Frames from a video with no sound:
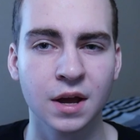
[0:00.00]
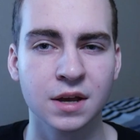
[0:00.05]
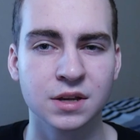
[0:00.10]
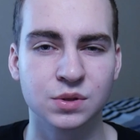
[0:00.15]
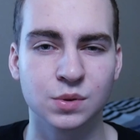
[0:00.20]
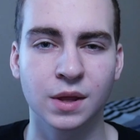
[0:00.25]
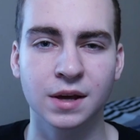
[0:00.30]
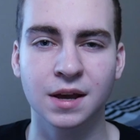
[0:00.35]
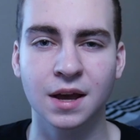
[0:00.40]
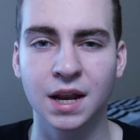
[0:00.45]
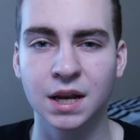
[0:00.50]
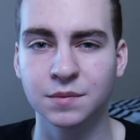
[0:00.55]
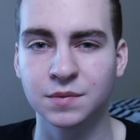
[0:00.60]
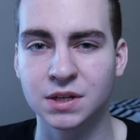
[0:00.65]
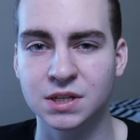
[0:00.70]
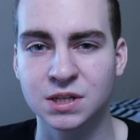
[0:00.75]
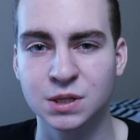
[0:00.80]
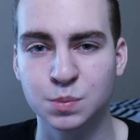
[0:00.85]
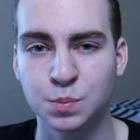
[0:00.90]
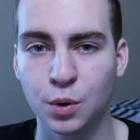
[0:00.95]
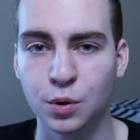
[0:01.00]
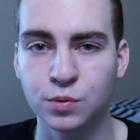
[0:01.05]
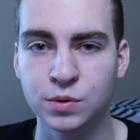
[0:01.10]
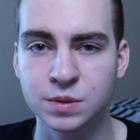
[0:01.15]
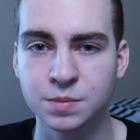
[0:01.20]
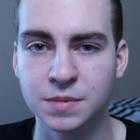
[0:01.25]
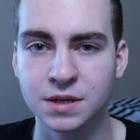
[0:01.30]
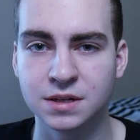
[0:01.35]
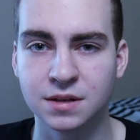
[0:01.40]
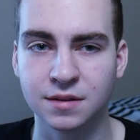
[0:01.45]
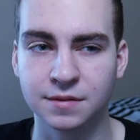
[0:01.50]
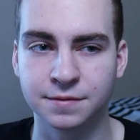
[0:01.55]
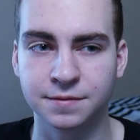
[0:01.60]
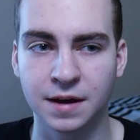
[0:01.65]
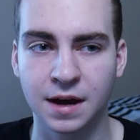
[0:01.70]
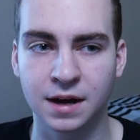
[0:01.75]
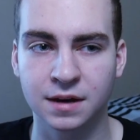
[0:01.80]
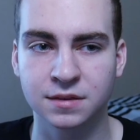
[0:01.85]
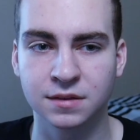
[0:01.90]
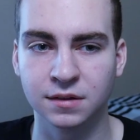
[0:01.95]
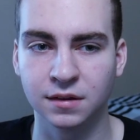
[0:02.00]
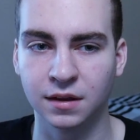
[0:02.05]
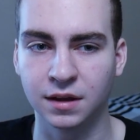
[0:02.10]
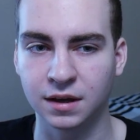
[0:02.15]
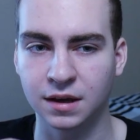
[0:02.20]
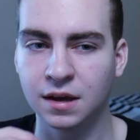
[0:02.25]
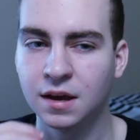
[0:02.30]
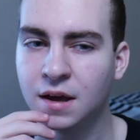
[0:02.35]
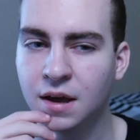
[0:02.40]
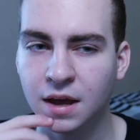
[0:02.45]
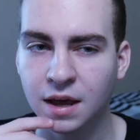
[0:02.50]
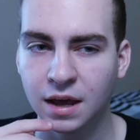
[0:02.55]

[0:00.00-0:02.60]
So that kind of exposed me to the fact that like,